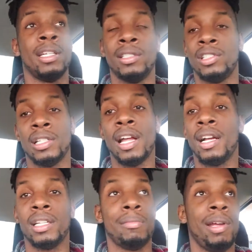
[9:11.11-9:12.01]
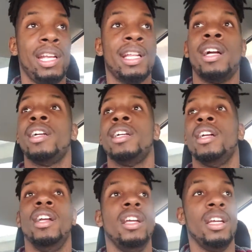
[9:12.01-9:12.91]
because you're not going to make it out
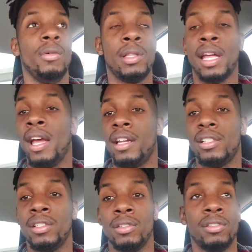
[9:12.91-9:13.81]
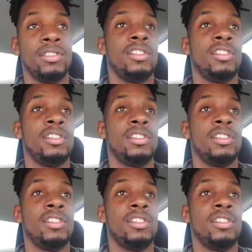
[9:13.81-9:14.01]
here with that attitude.